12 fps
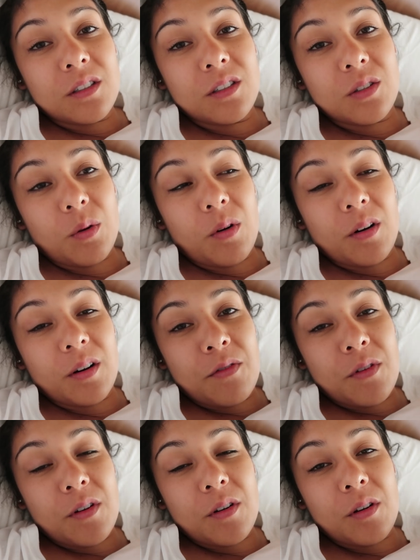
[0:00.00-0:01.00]
door of
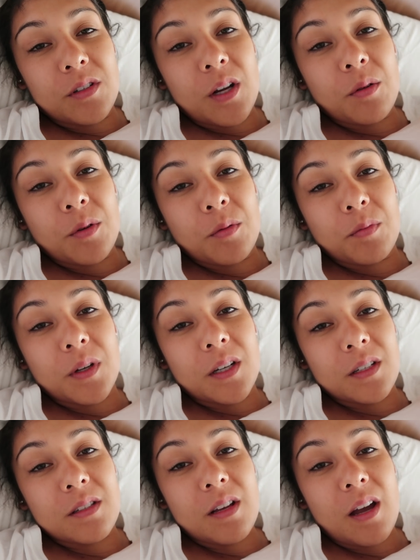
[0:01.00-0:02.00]
the hotel room because